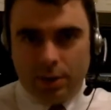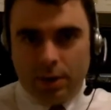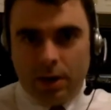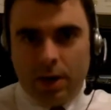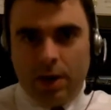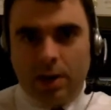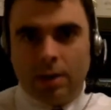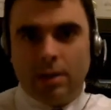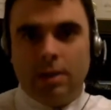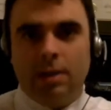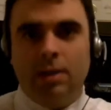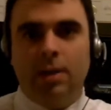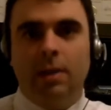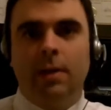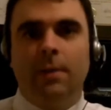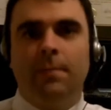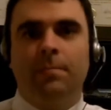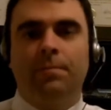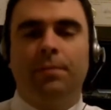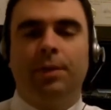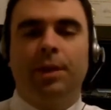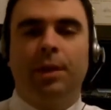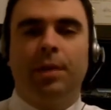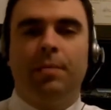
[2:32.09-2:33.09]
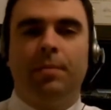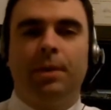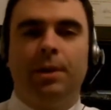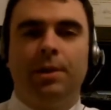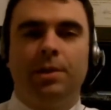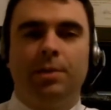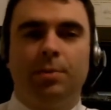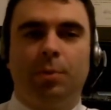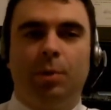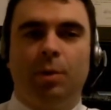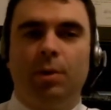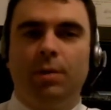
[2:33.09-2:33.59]
Oz
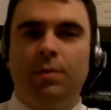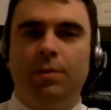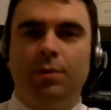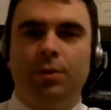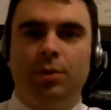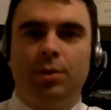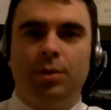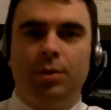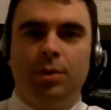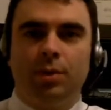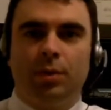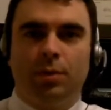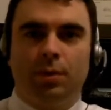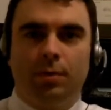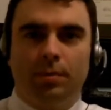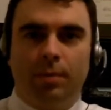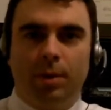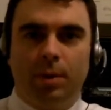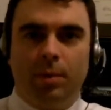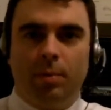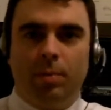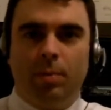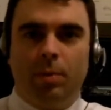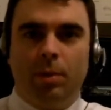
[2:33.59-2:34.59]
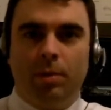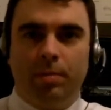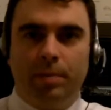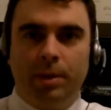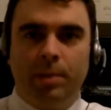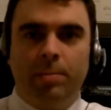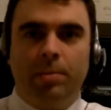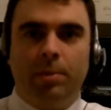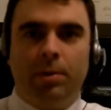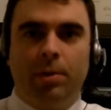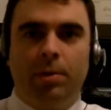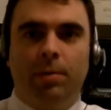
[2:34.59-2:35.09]
commands more influence over more
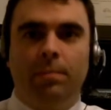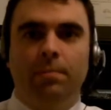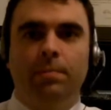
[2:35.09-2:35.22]
people,